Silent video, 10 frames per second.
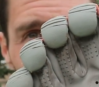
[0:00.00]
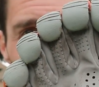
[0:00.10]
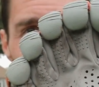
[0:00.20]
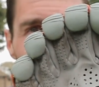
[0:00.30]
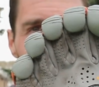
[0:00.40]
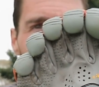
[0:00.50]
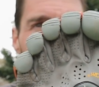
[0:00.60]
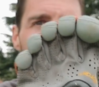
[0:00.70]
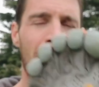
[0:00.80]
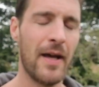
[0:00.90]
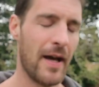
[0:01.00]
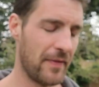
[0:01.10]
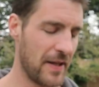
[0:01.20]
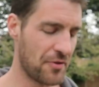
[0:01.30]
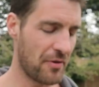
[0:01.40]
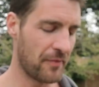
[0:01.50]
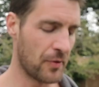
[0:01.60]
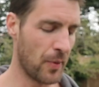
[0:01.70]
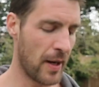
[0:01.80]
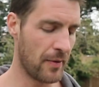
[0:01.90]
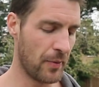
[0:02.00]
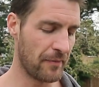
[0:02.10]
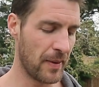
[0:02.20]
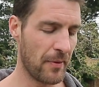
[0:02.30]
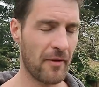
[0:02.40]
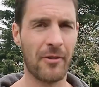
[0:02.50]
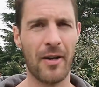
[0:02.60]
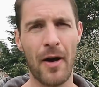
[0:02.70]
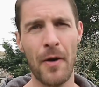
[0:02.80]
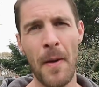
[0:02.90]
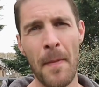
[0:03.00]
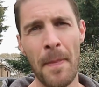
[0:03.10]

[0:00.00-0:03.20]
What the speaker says: I do travel, and these travel with me wherever I go.